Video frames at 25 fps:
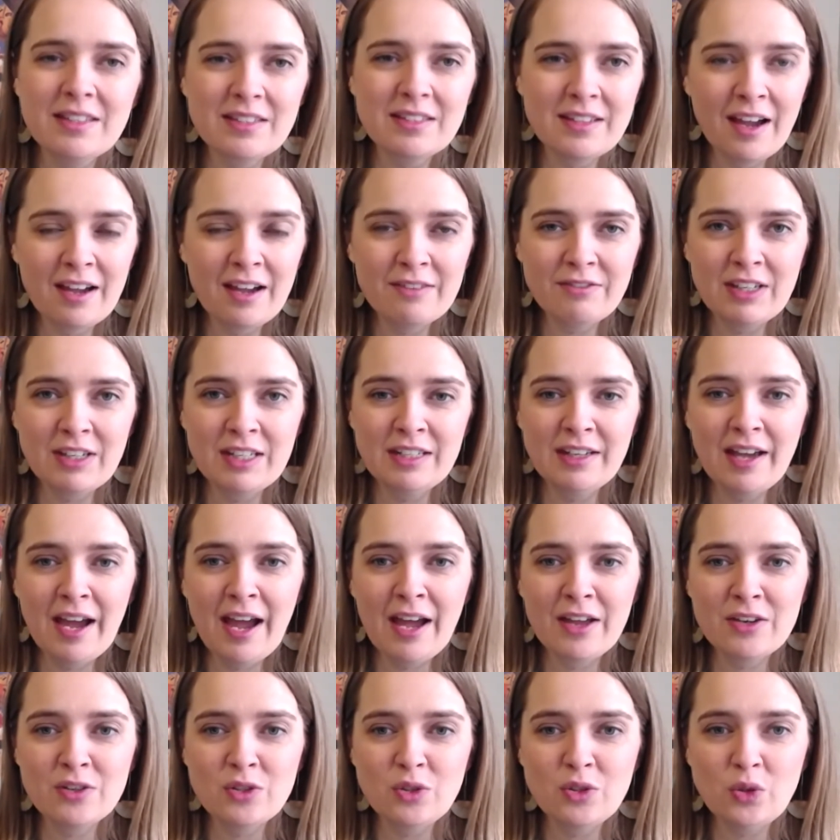dive in
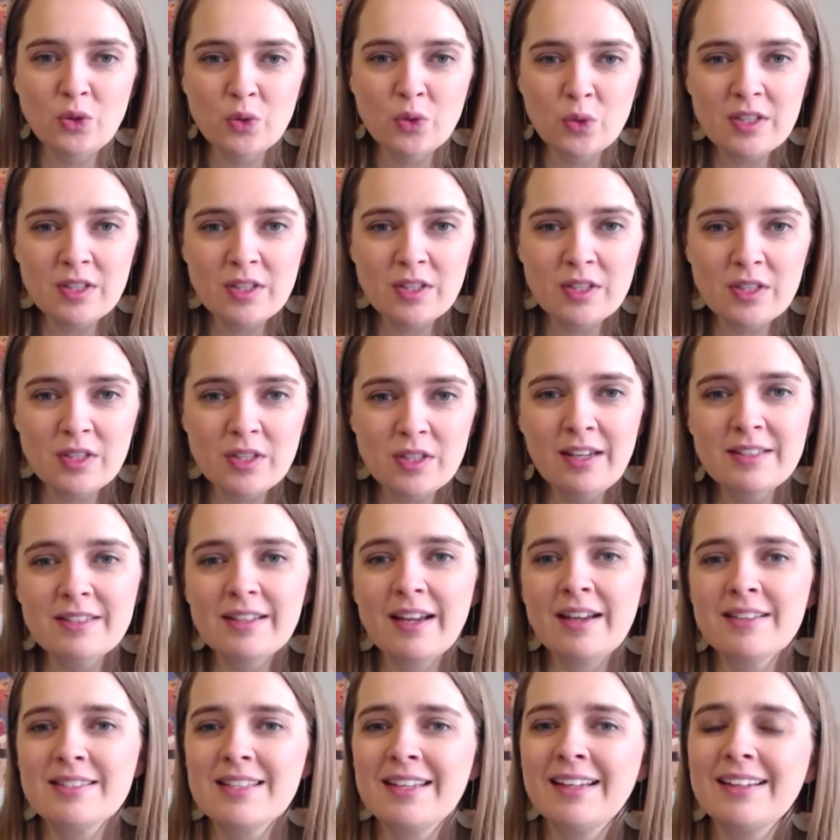and use it
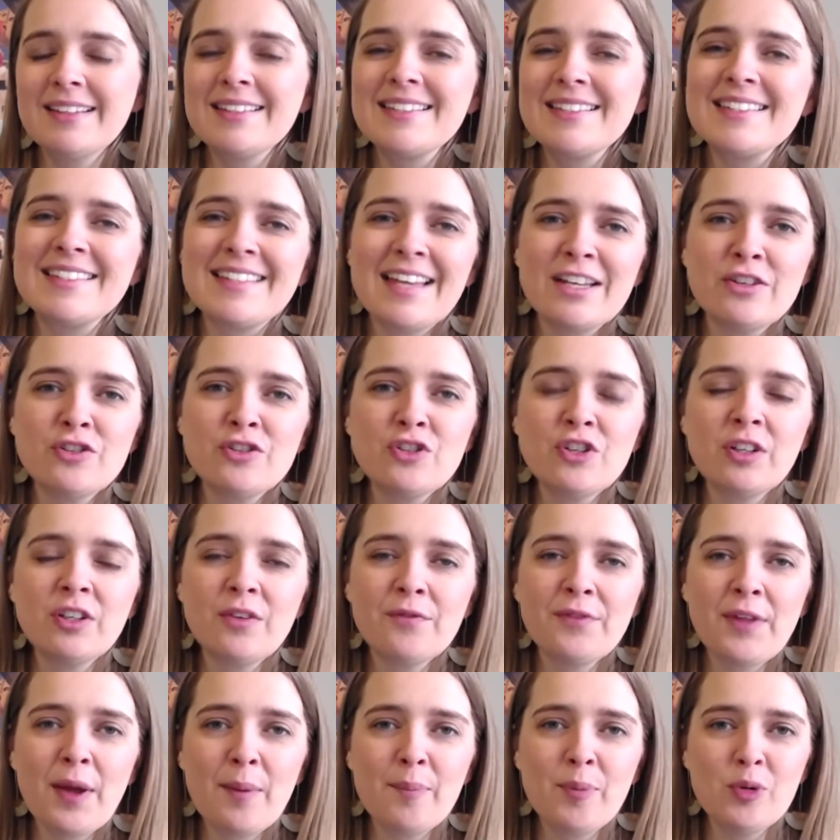as an extension of
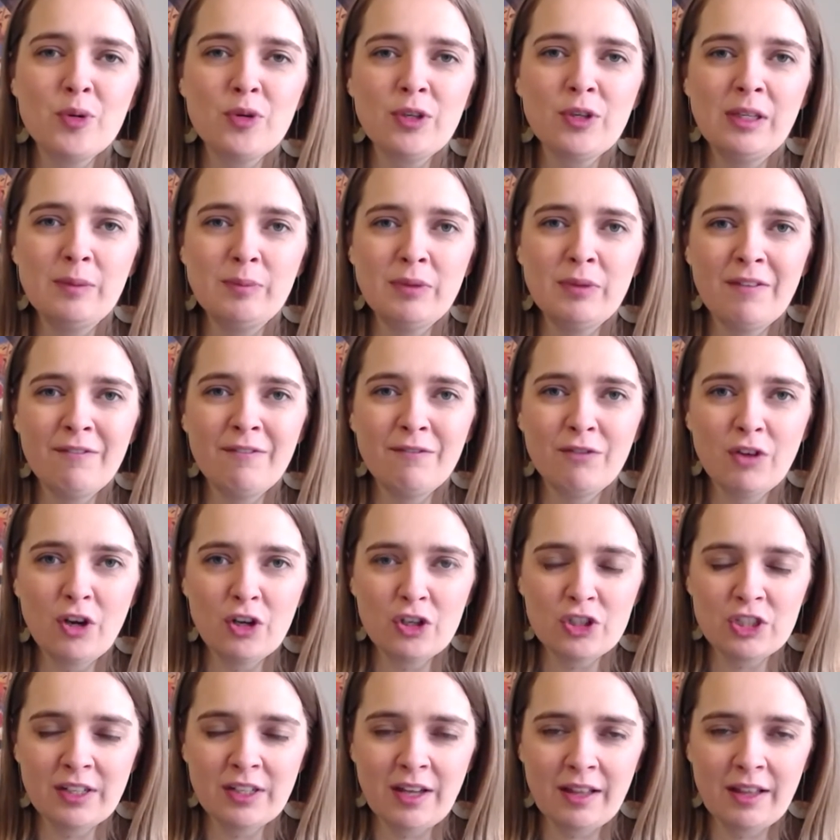that bookkeeping
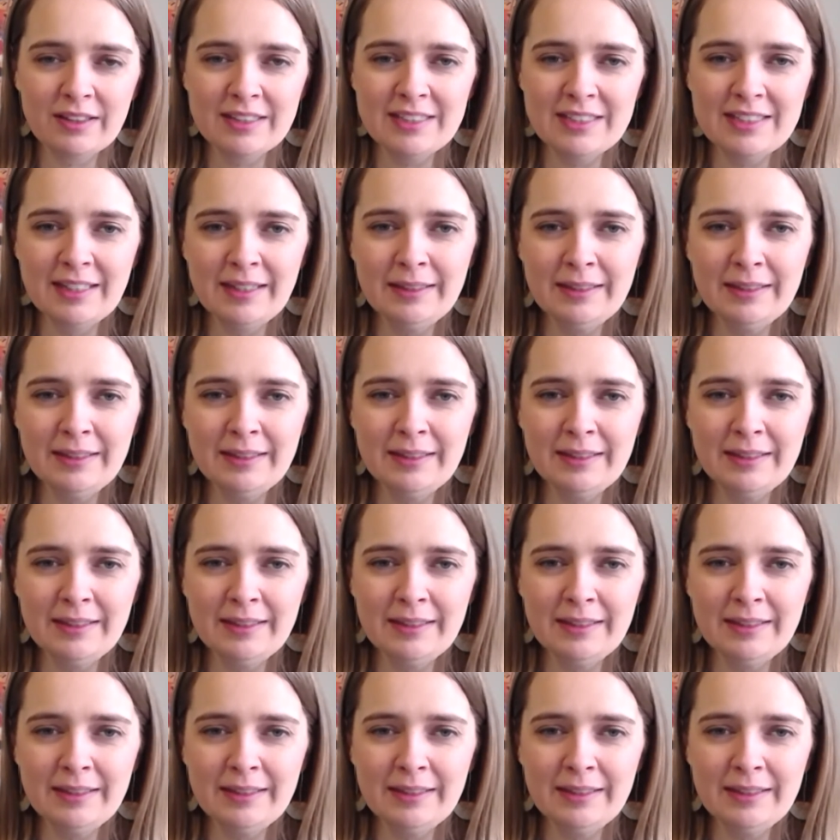functionality.